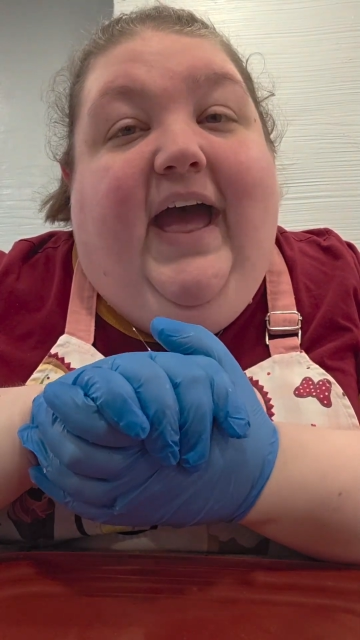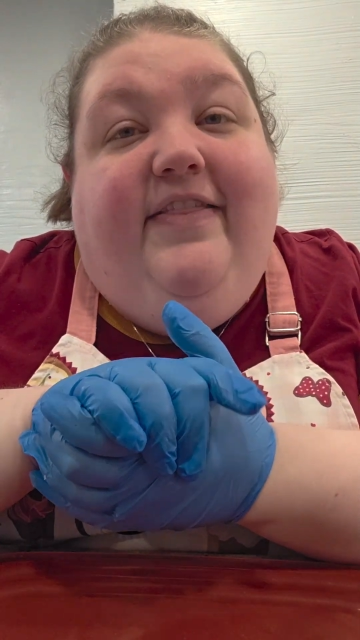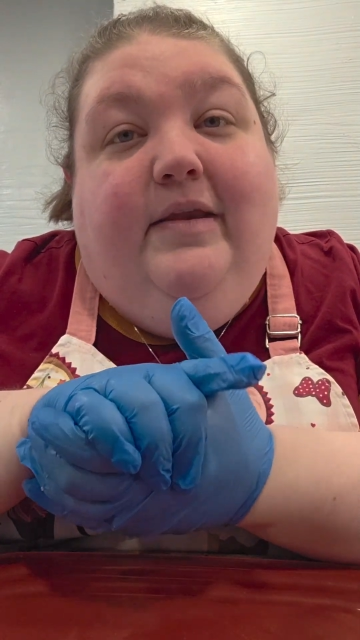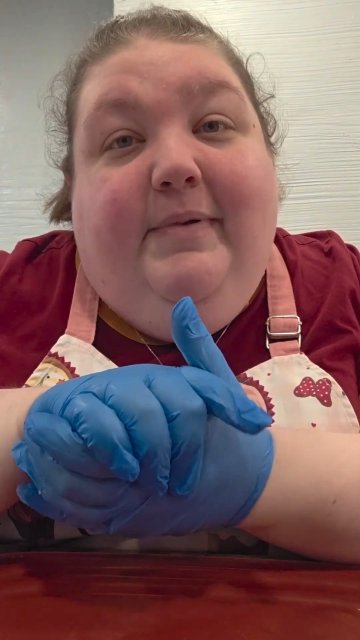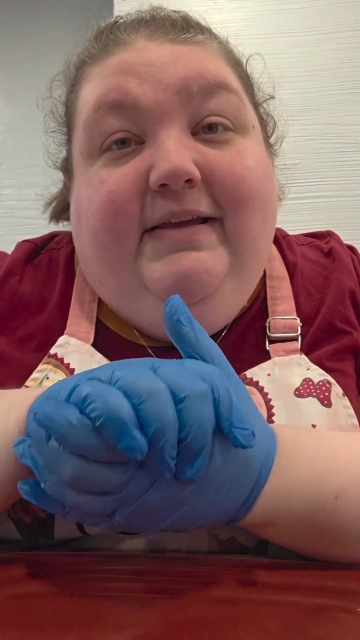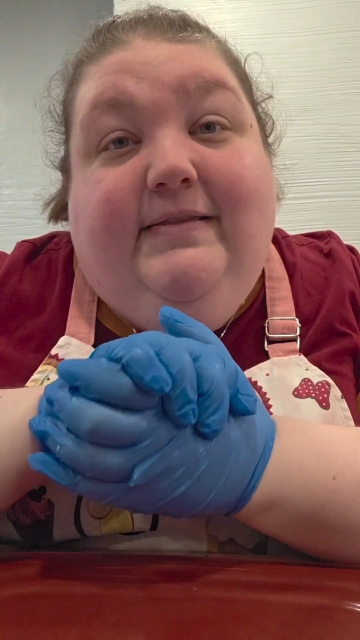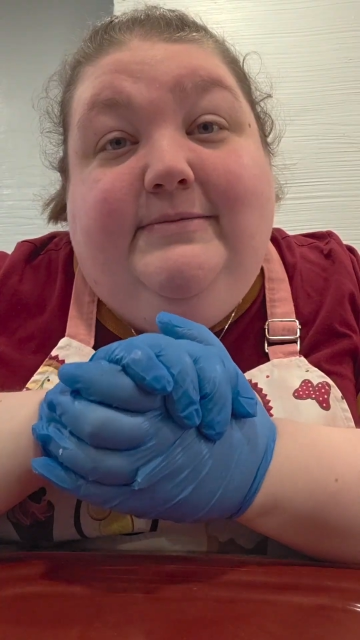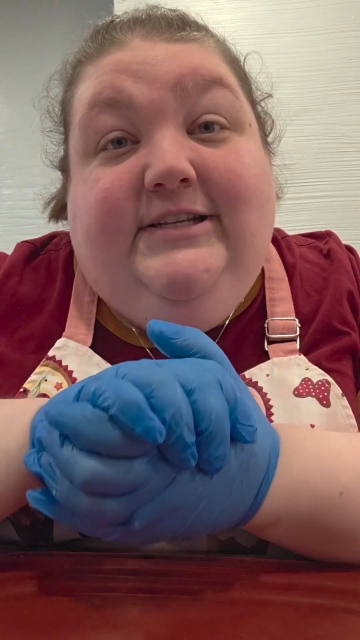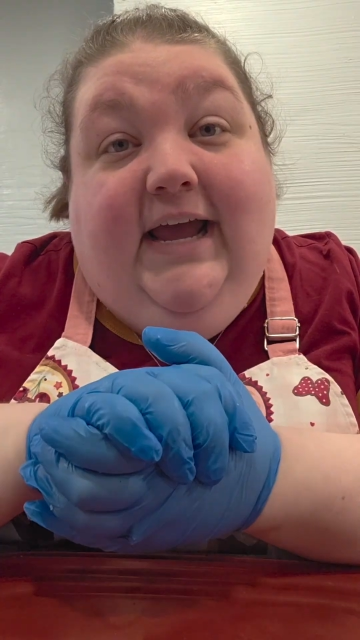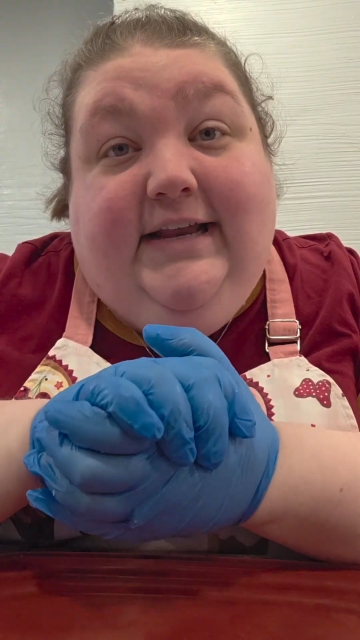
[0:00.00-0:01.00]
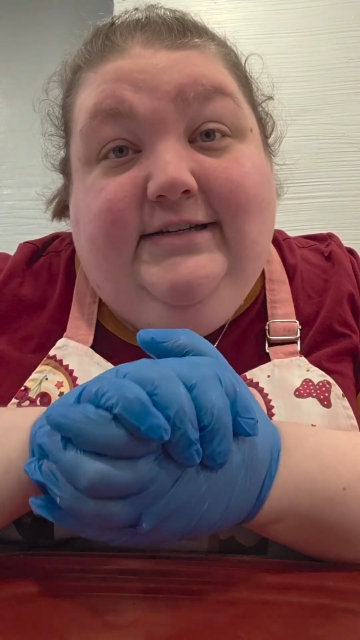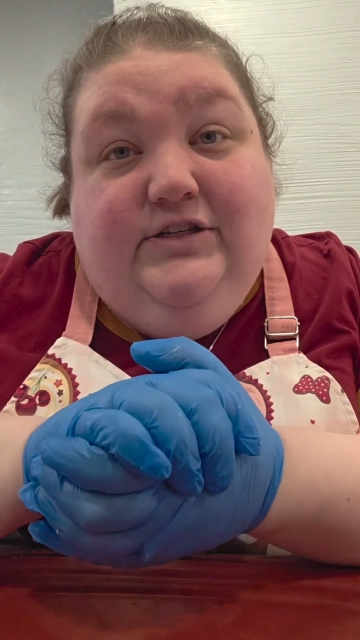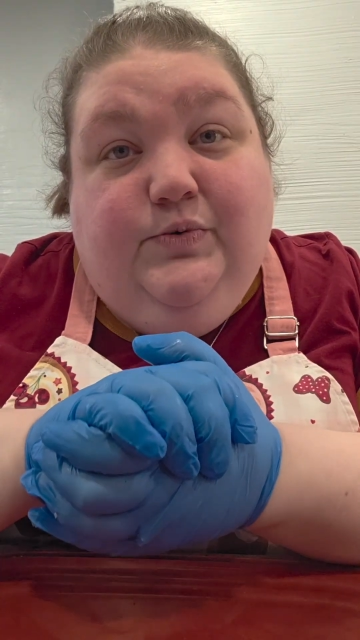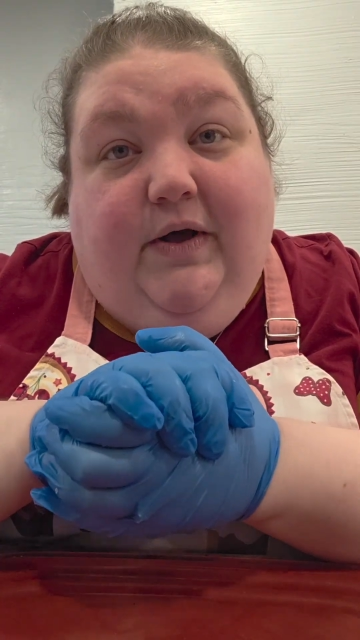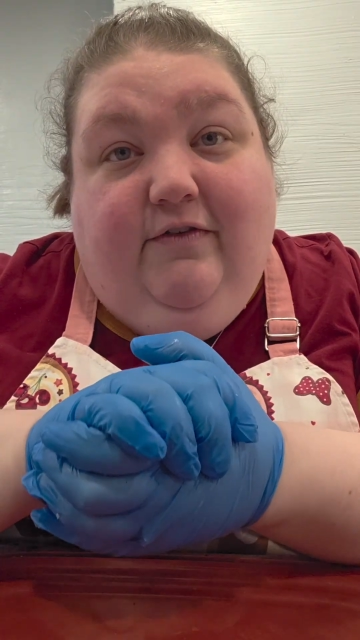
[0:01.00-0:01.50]
And then bake them 10
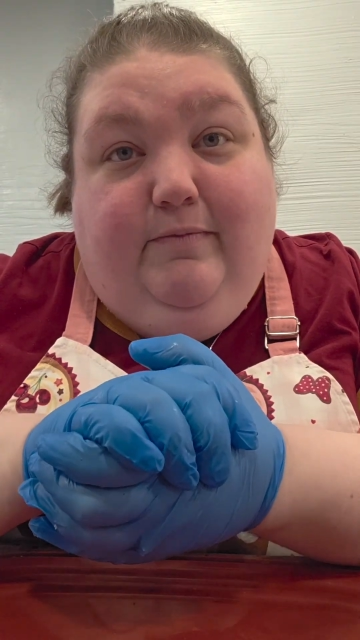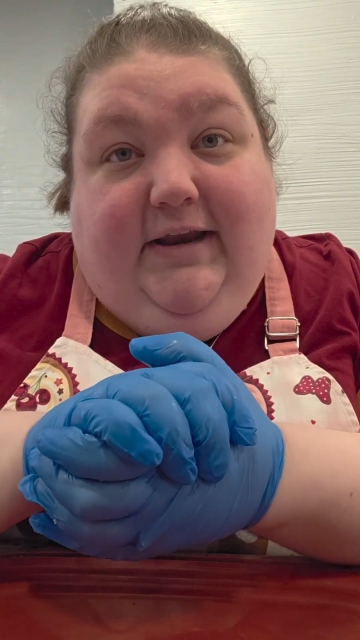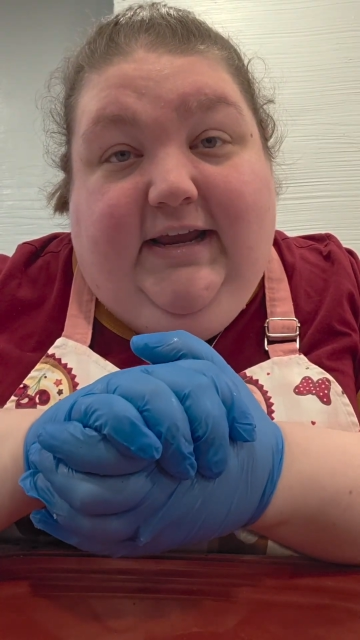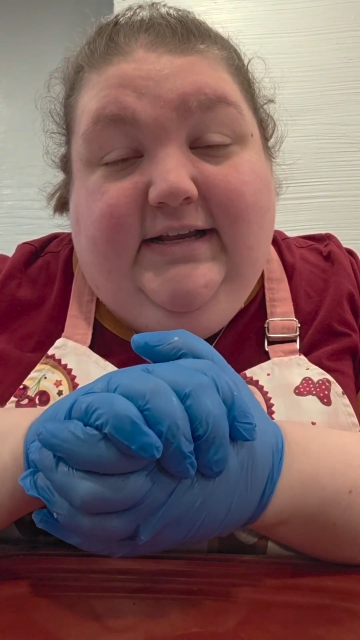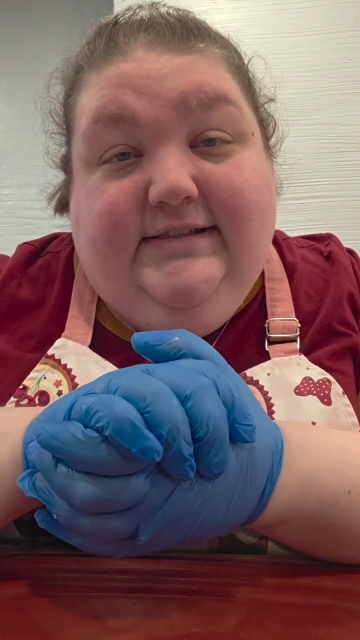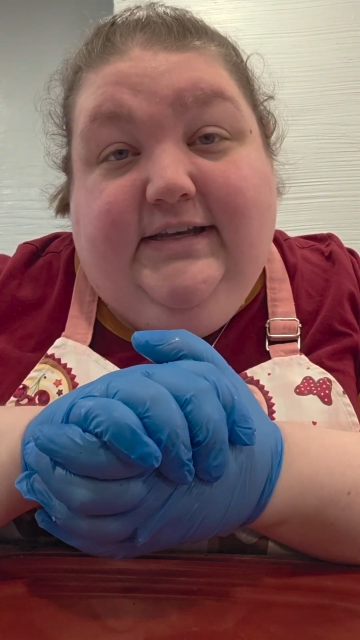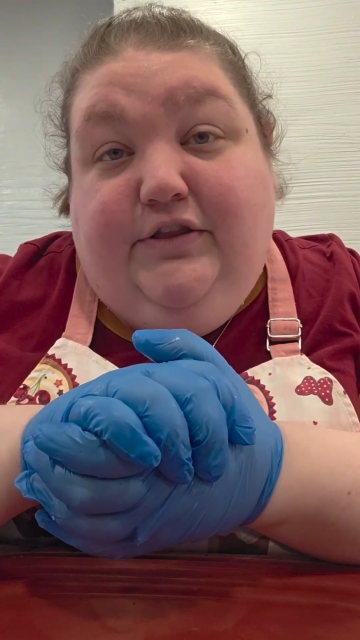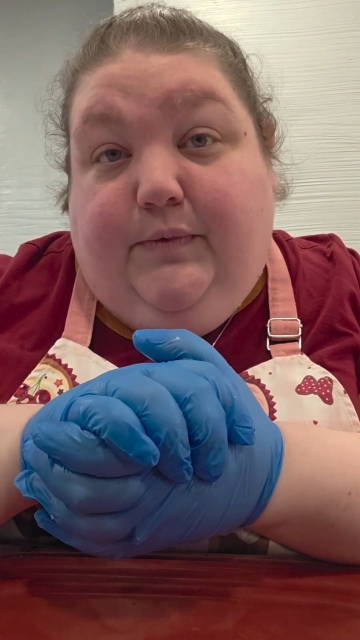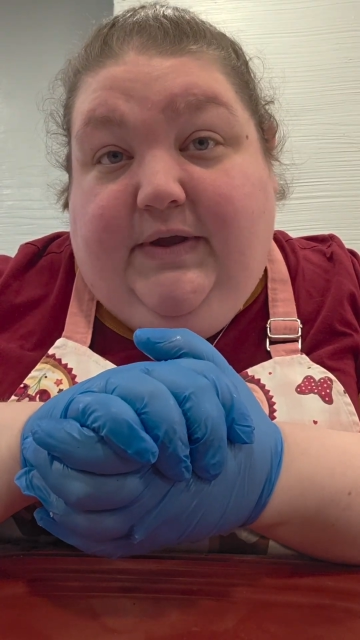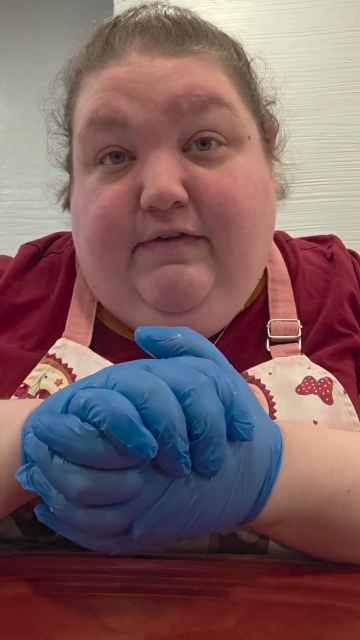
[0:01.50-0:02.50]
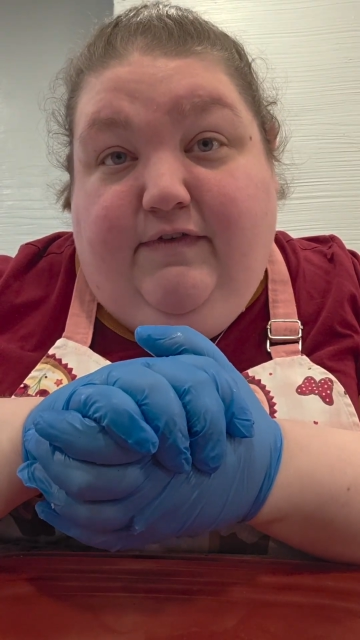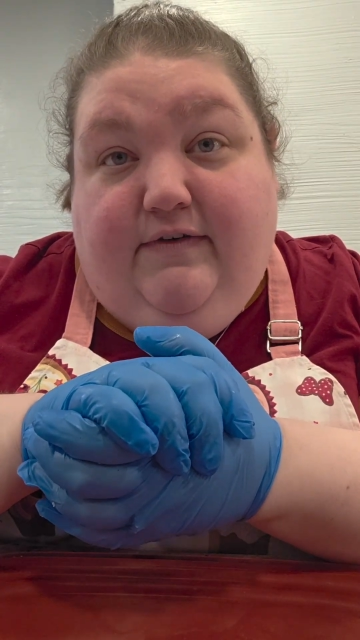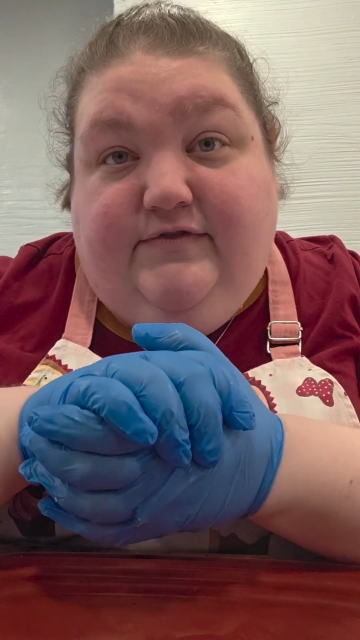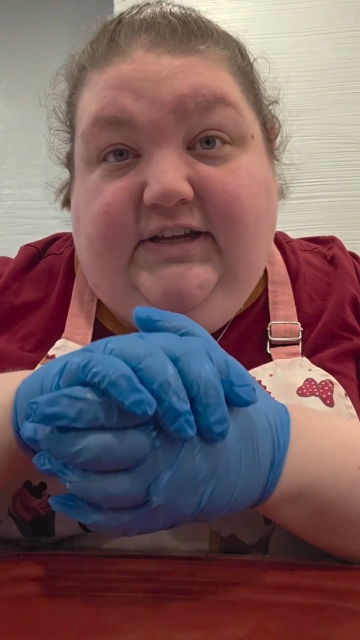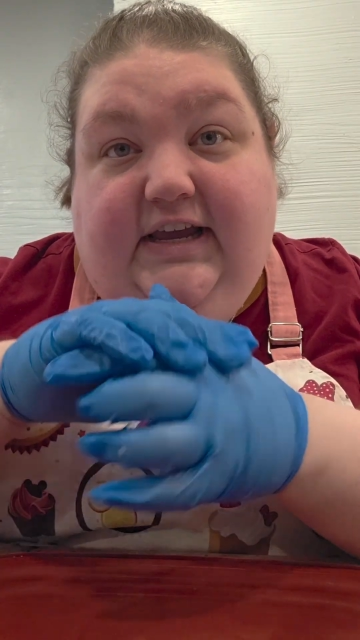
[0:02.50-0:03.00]
to 12 minutes at
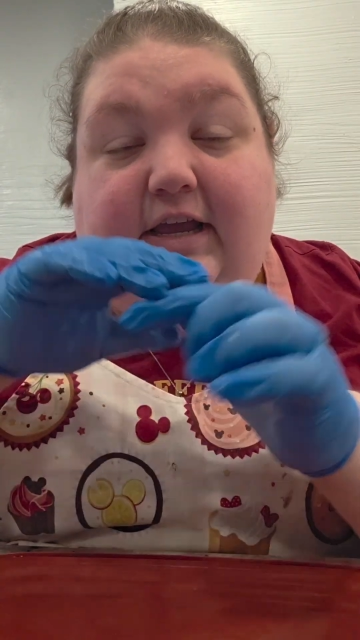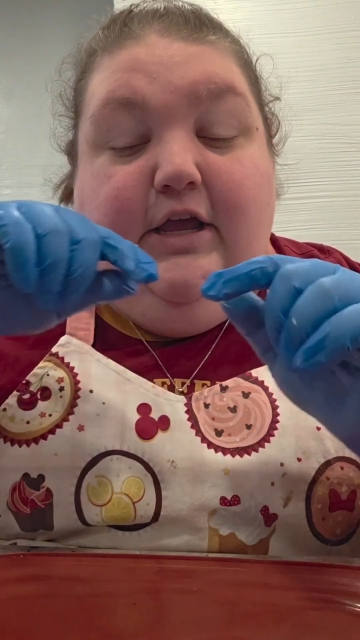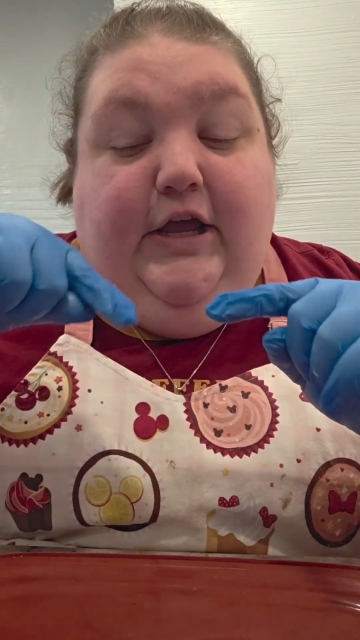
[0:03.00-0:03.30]
350.